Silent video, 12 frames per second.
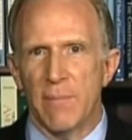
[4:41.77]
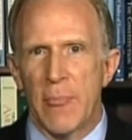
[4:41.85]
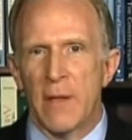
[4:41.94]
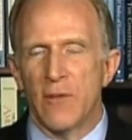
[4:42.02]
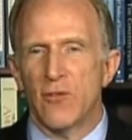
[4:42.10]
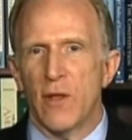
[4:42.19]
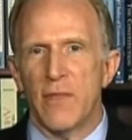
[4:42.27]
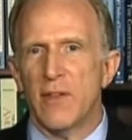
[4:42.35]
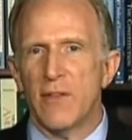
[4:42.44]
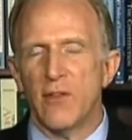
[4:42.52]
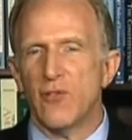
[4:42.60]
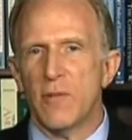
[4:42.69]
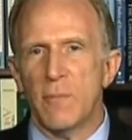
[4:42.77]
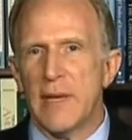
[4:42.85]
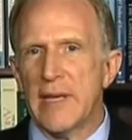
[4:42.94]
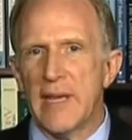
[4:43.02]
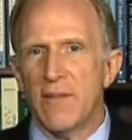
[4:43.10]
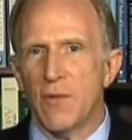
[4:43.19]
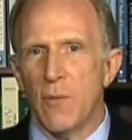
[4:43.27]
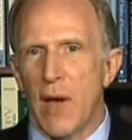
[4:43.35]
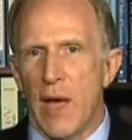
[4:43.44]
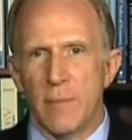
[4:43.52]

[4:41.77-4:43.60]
See, this is a big giveaway.